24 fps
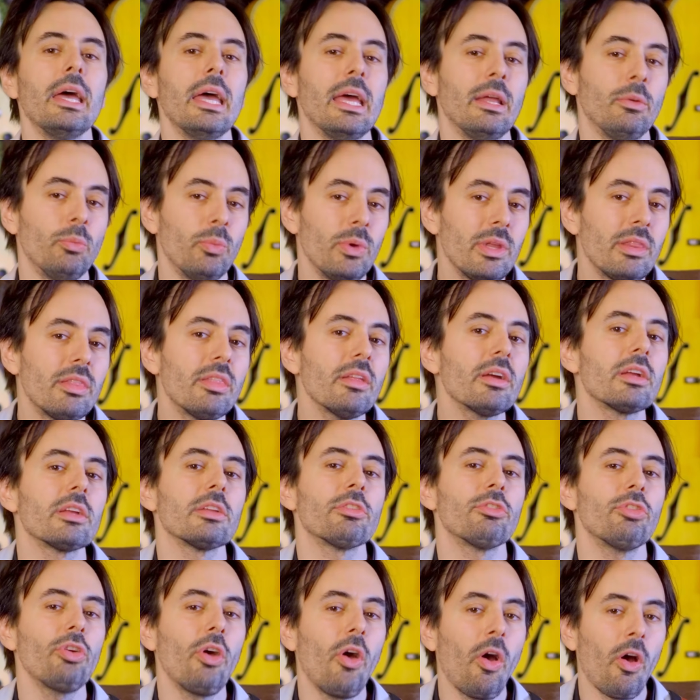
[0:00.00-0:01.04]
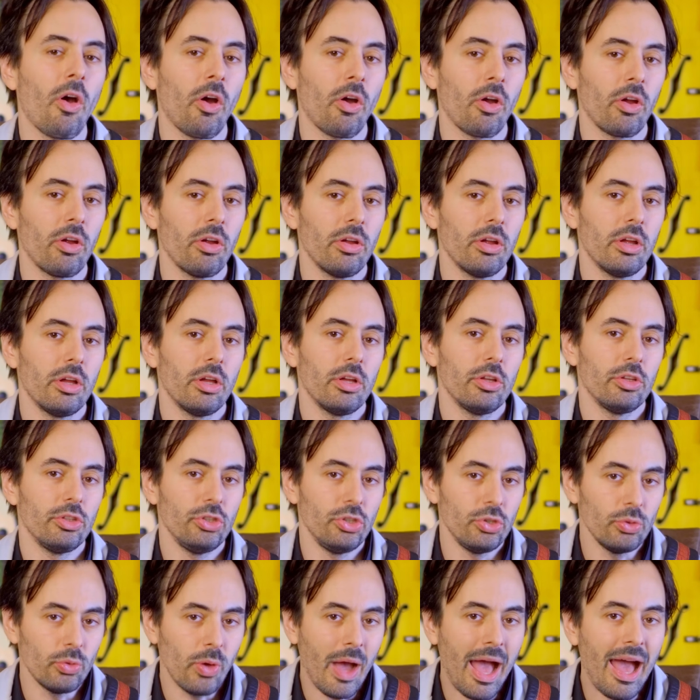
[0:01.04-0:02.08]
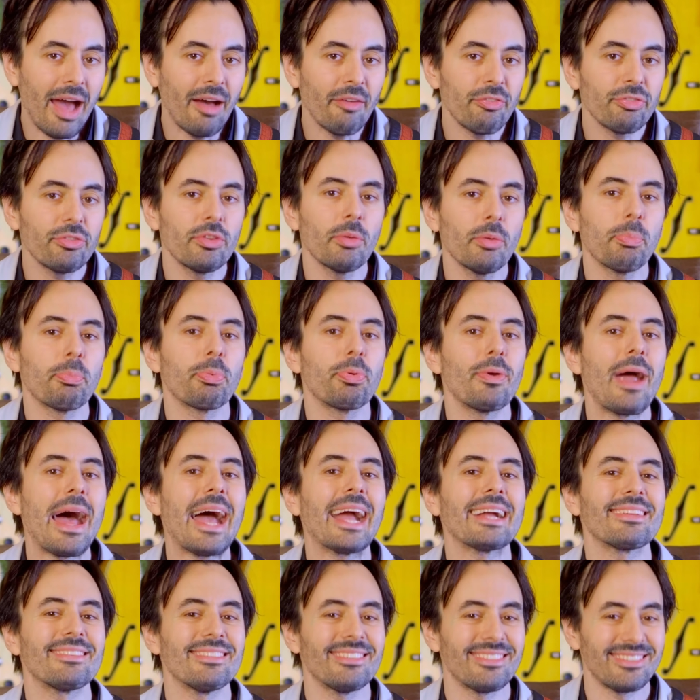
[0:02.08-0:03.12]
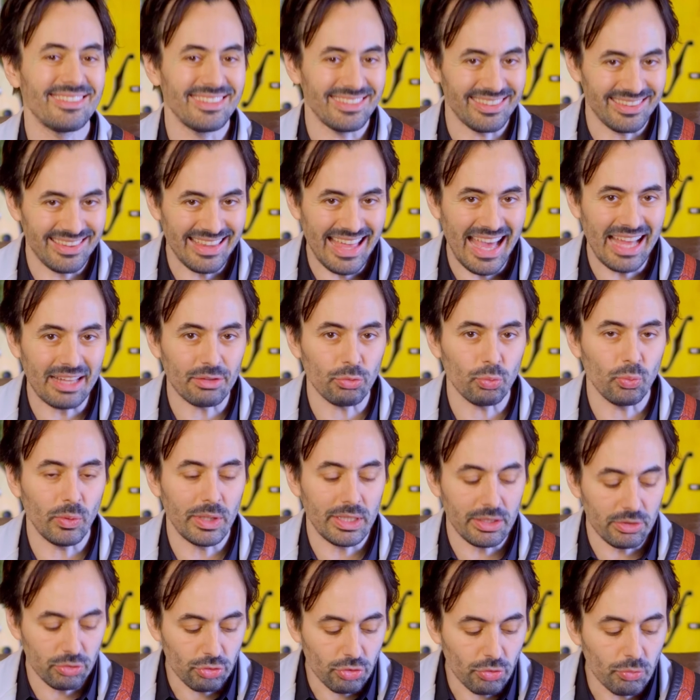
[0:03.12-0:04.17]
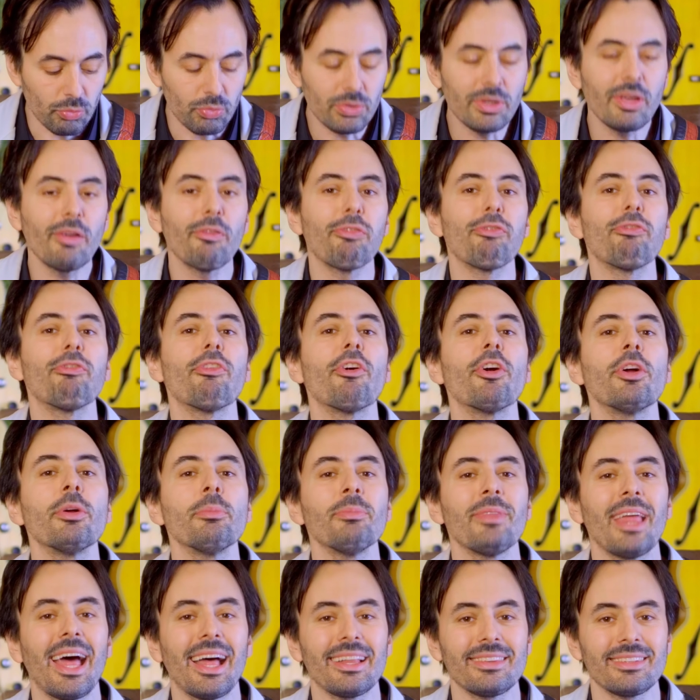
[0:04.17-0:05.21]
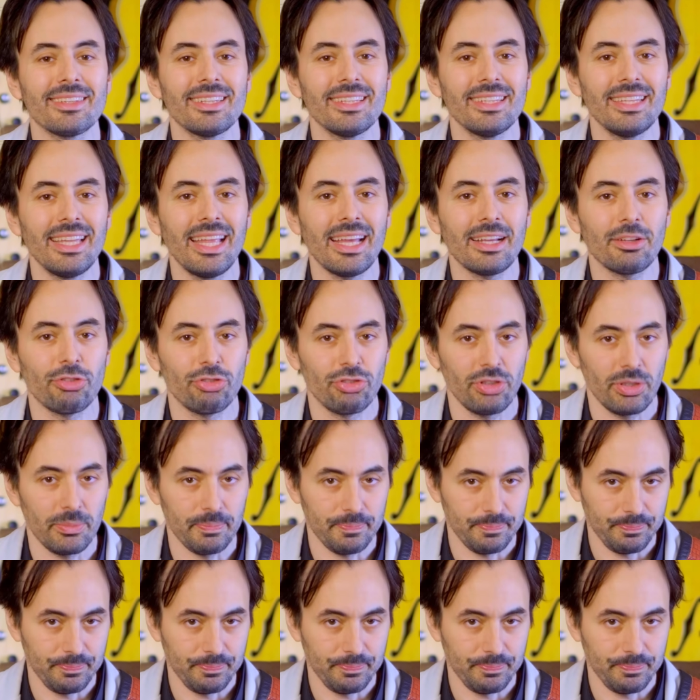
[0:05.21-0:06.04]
And with the guitar, you have to practice it that way to reaffirm that connection.